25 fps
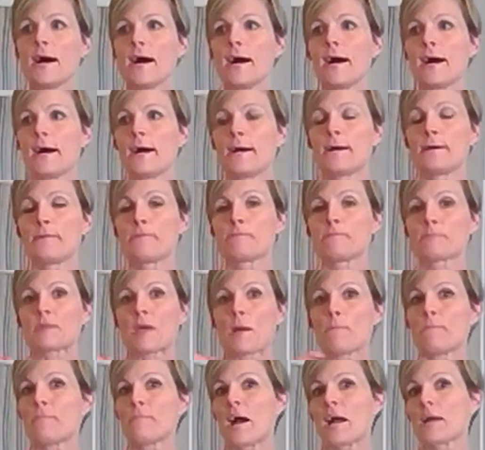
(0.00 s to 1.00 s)

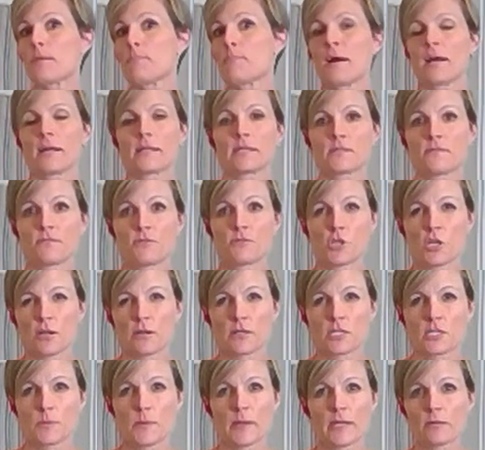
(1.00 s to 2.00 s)
buy a pint of
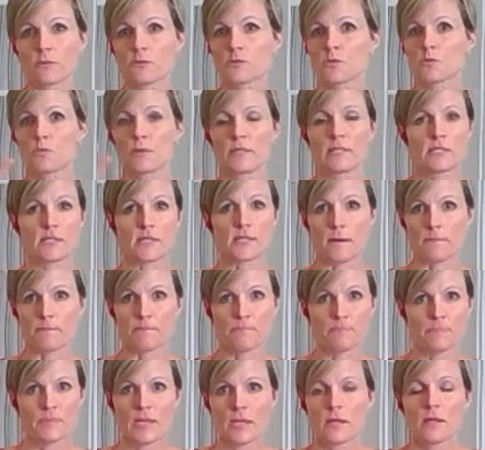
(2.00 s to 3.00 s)
cherry tomatoes, rinse them,
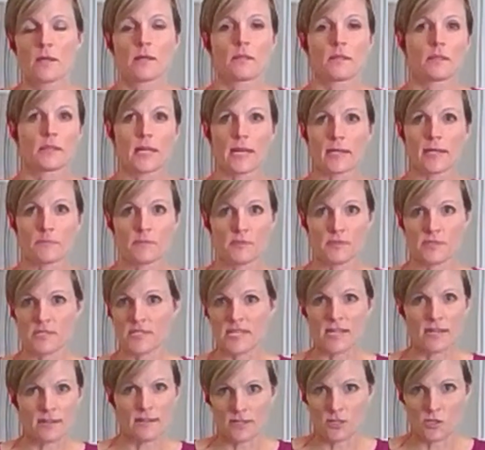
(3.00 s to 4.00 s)
let them
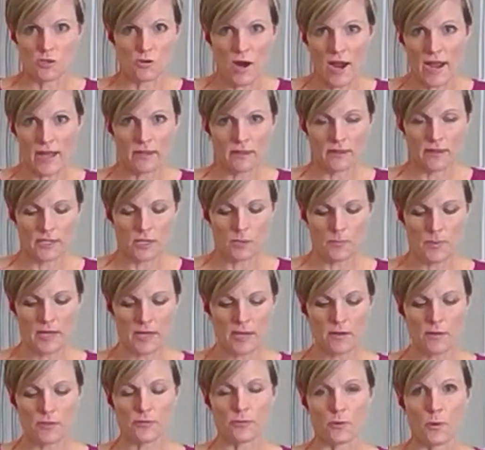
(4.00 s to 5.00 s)
sit and dry a little bit,
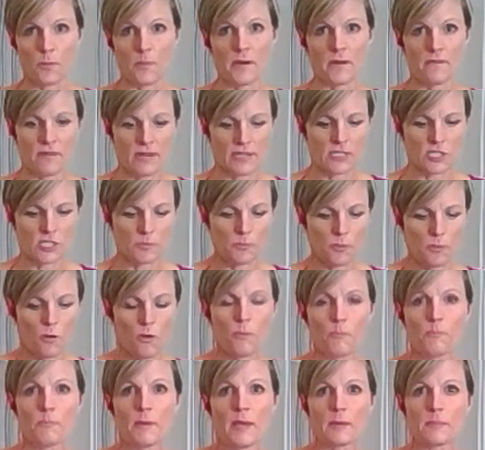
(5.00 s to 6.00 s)
throw them in a veggie bowl.
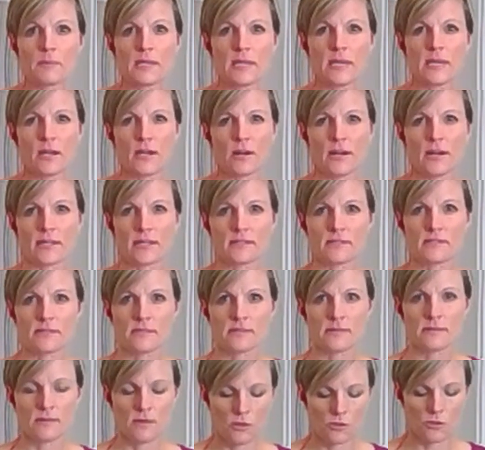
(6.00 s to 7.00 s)
Baby
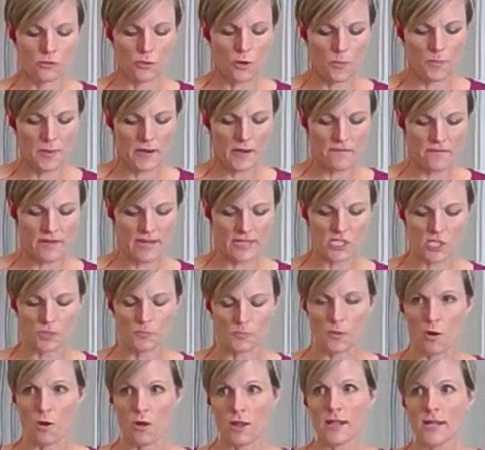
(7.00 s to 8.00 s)
carrots, throw them in a veggie
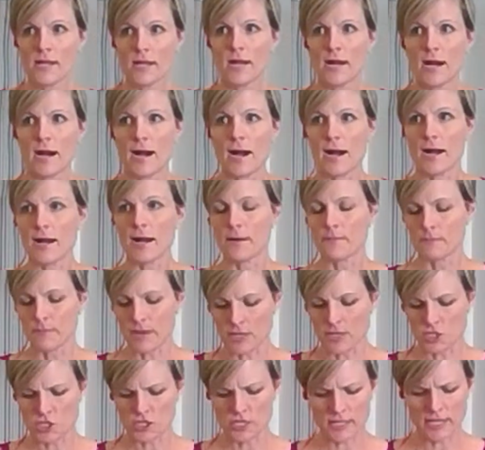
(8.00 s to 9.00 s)
bowl.
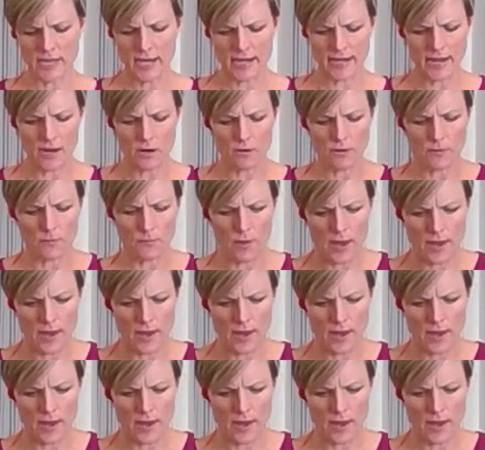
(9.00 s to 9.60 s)
I should have got out